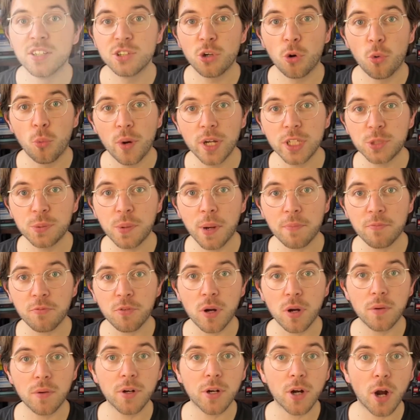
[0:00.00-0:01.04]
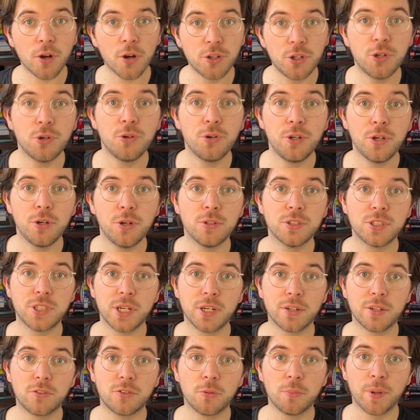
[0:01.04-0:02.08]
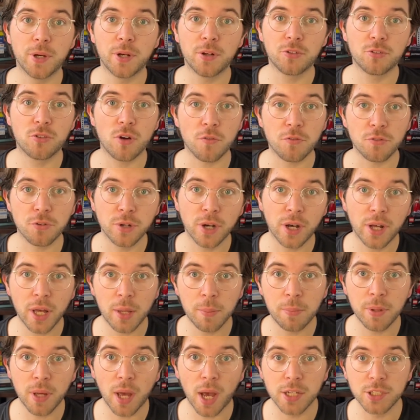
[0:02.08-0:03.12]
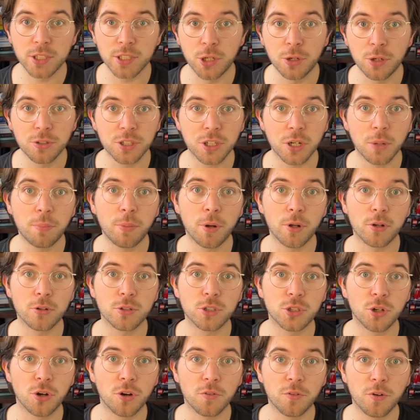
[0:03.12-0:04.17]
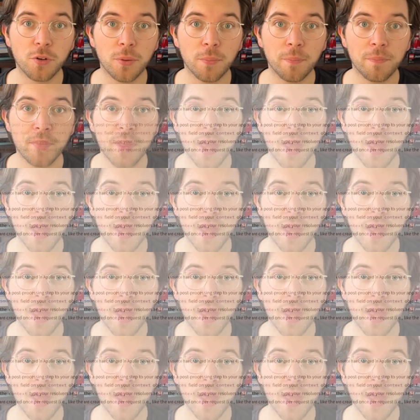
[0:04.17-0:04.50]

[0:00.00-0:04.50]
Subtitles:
So which web framework are you using to build GraphQL APIs using Apollo server?